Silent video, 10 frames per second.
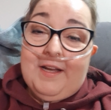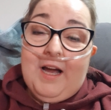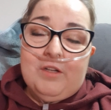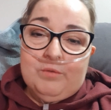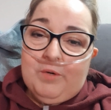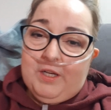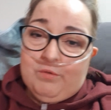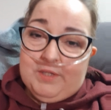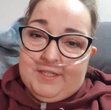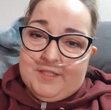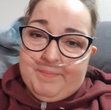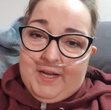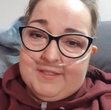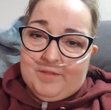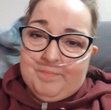I don't want to go into
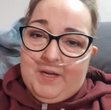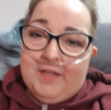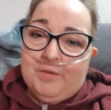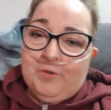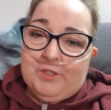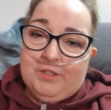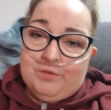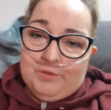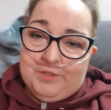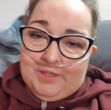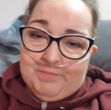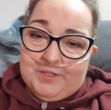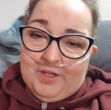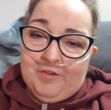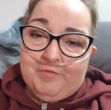spasm and I want to do some
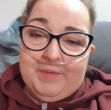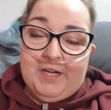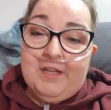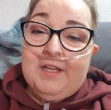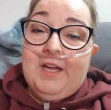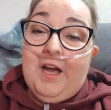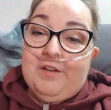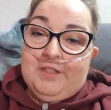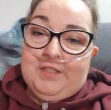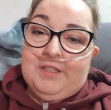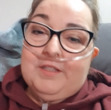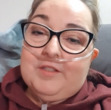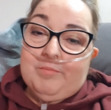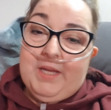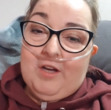stuff, but I really need
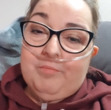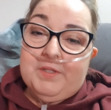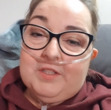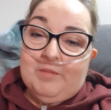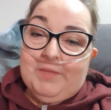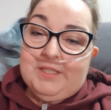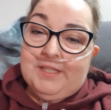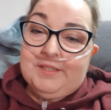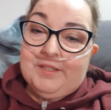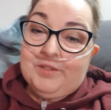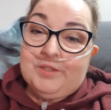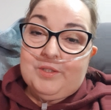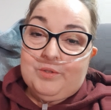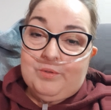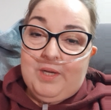some help and some assistance
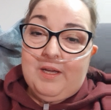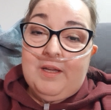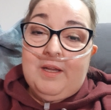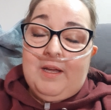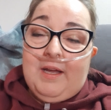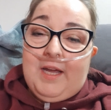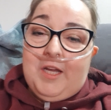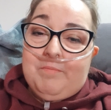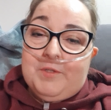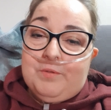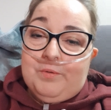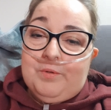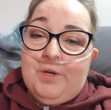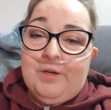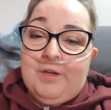to do it.
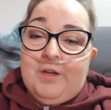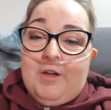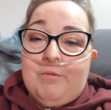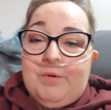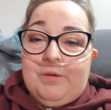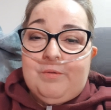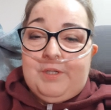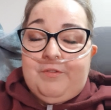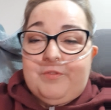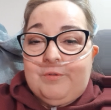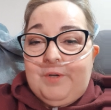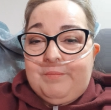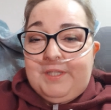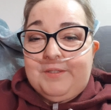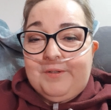So we're going to throw a
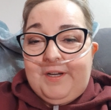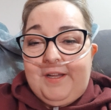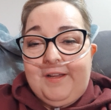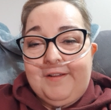wee sort of